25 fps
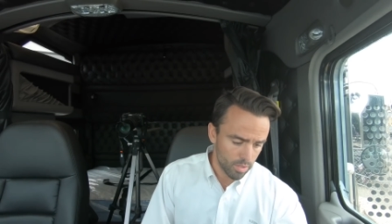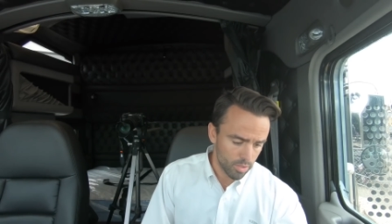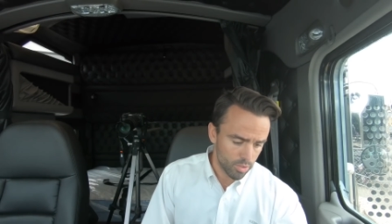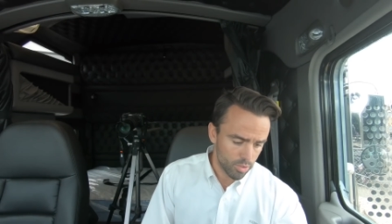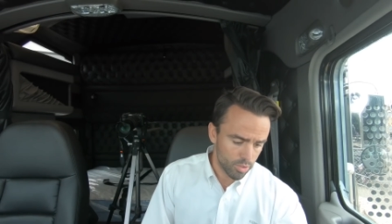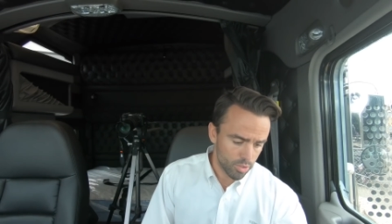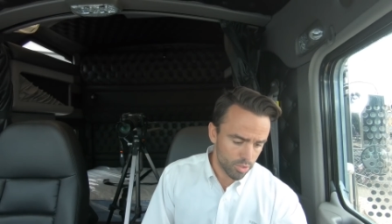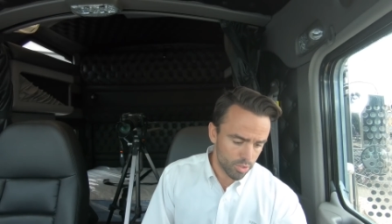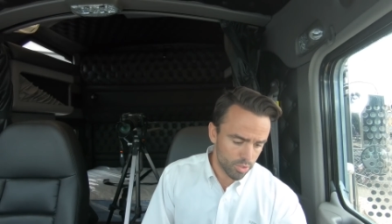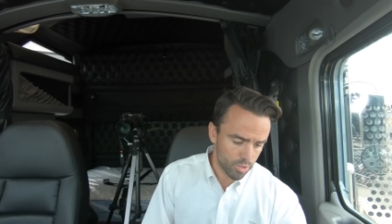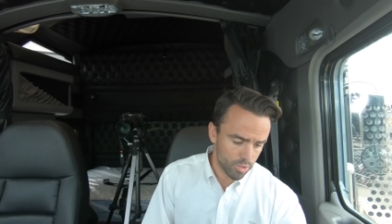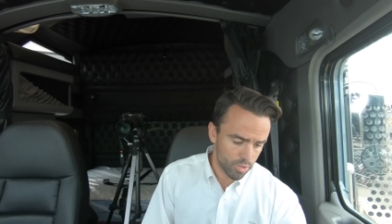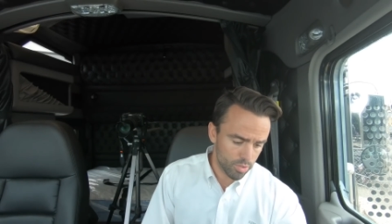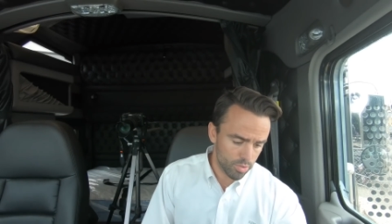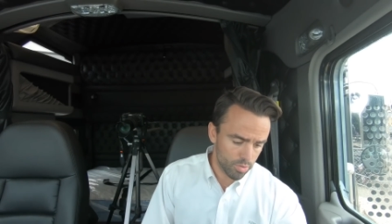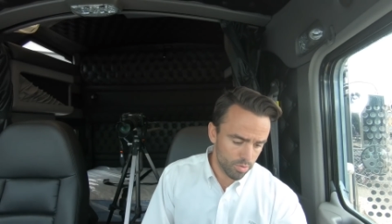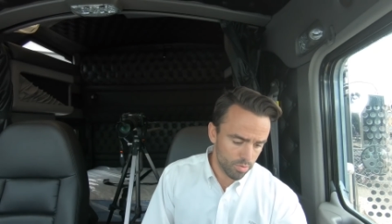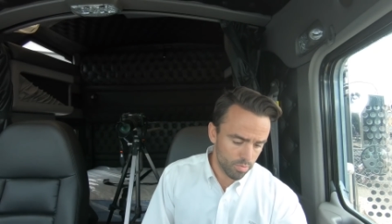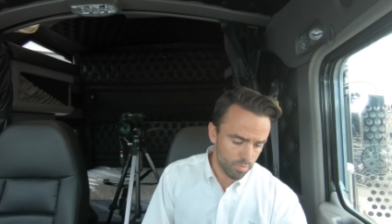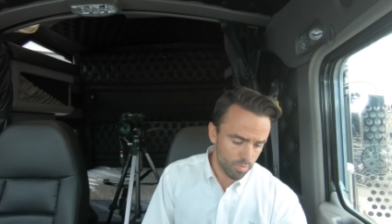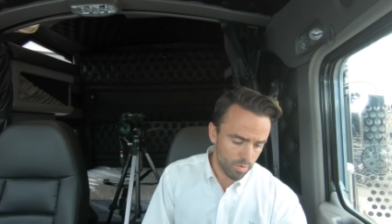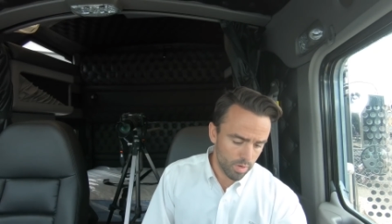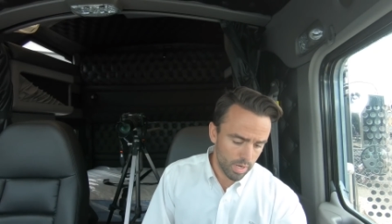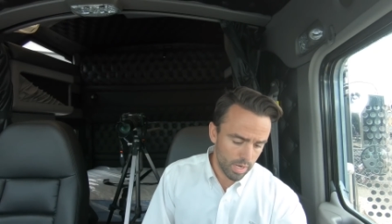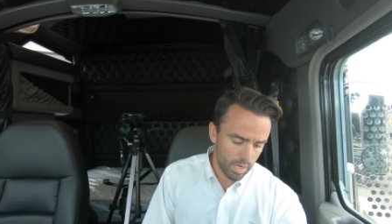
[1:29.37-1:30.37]
just
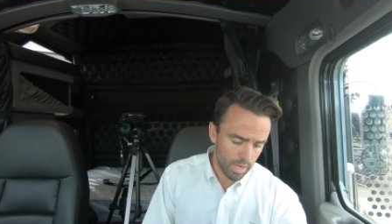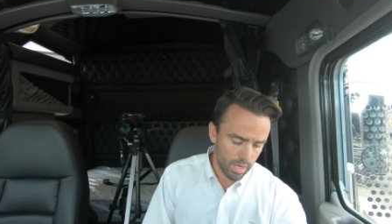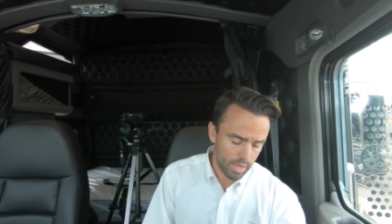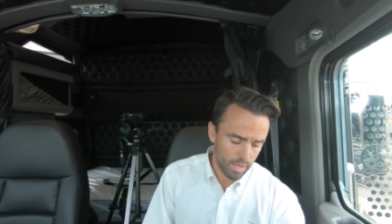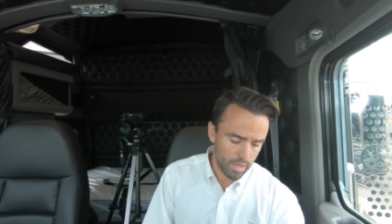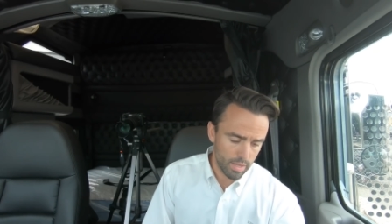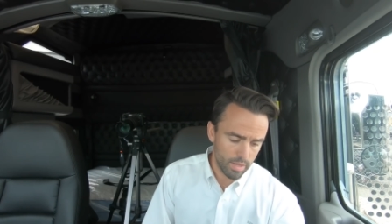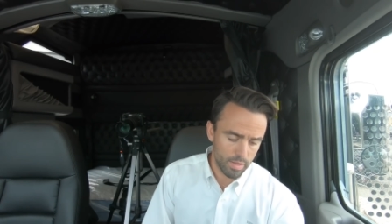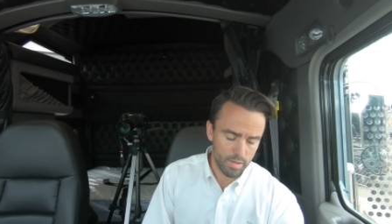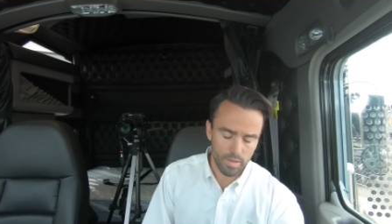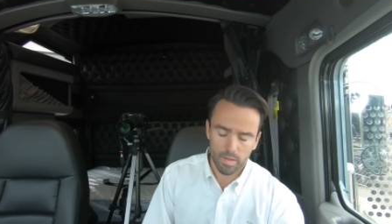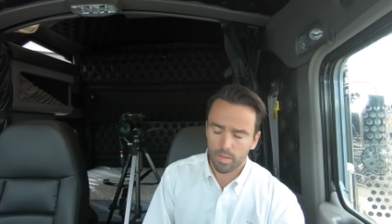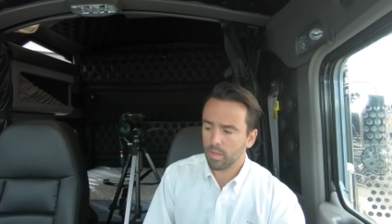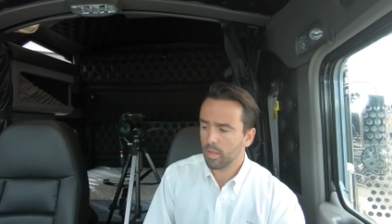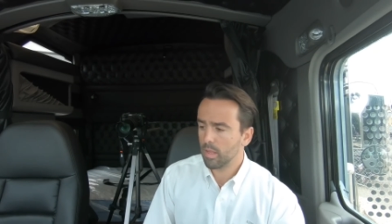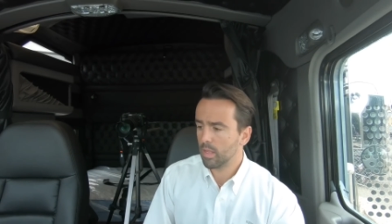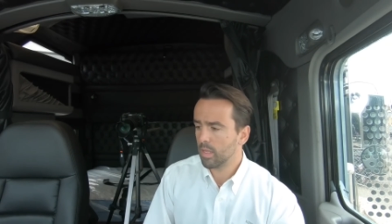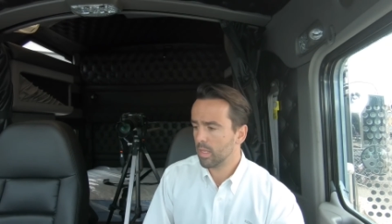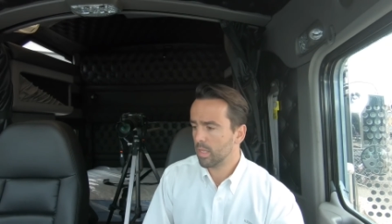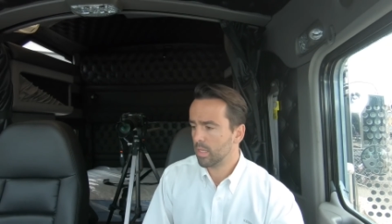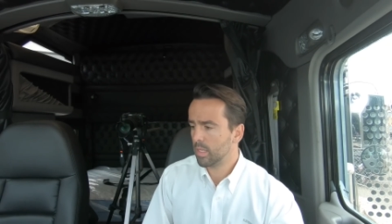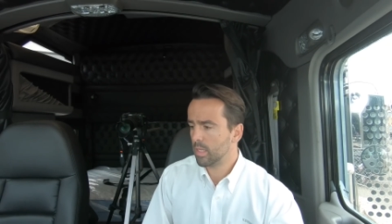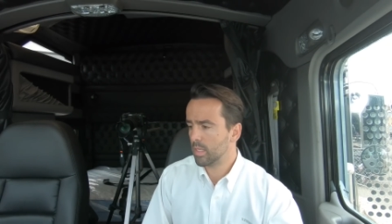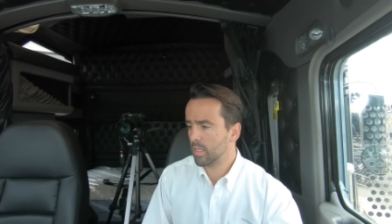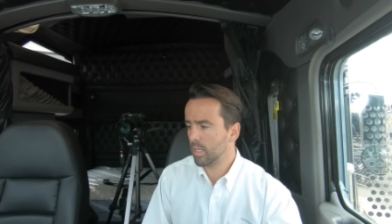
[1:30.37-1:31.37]
to
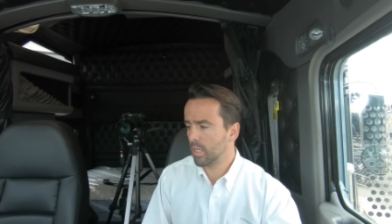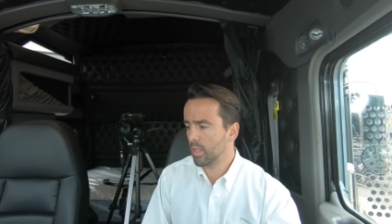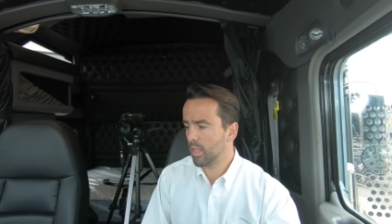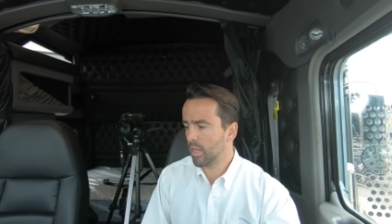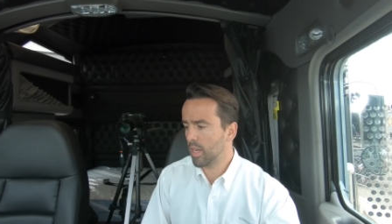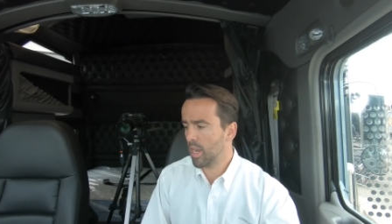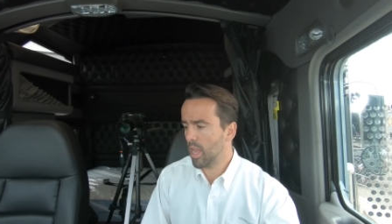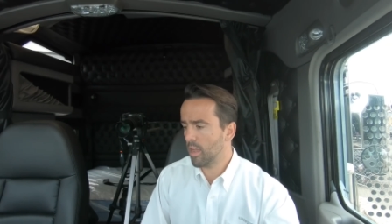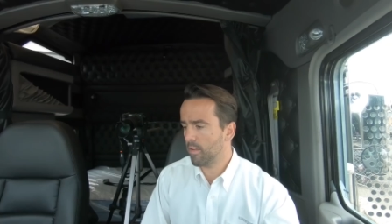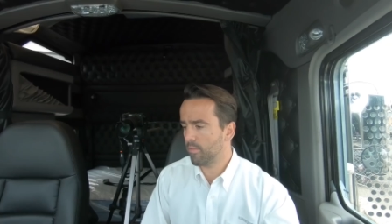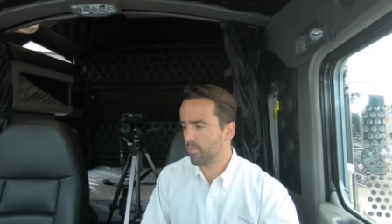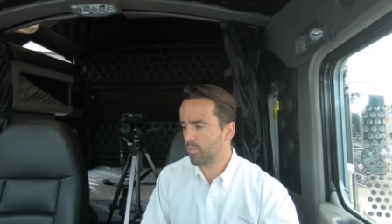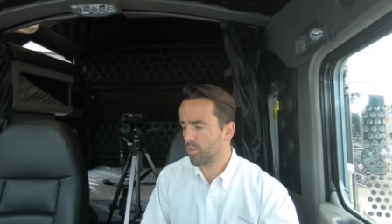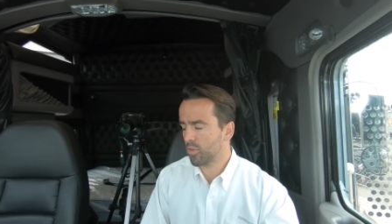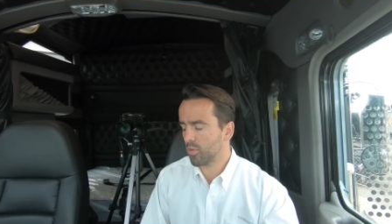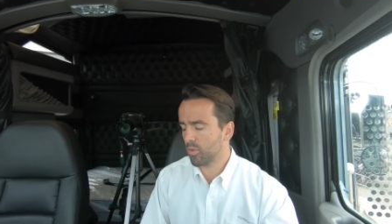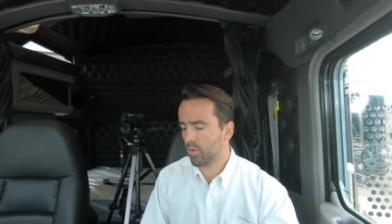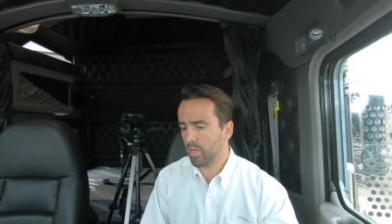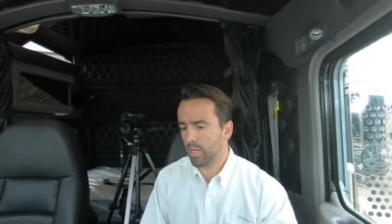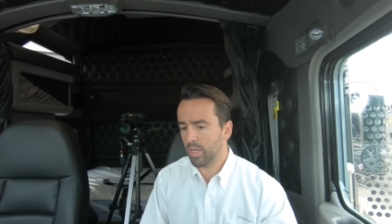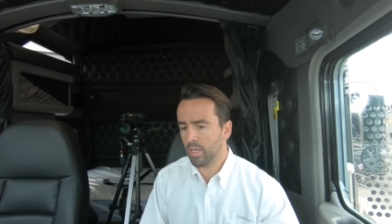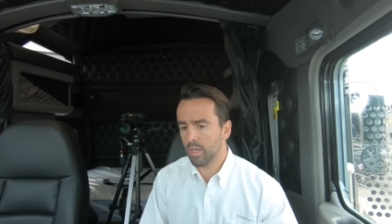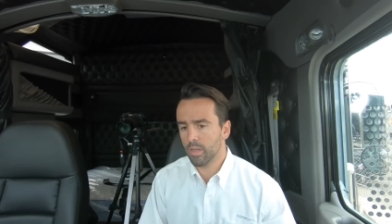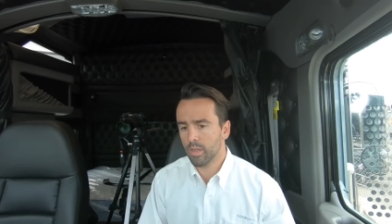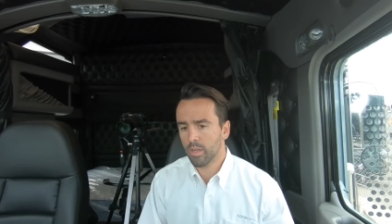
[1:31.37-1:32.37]
see the nav
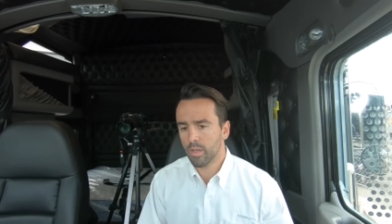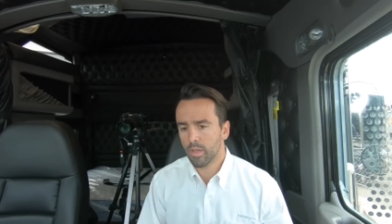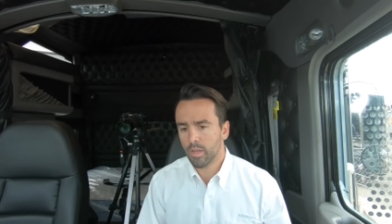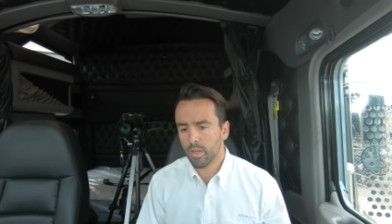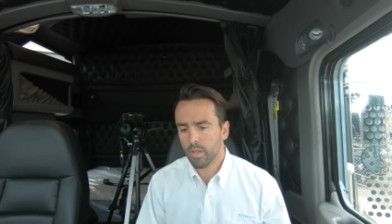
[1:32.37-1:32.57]
screen.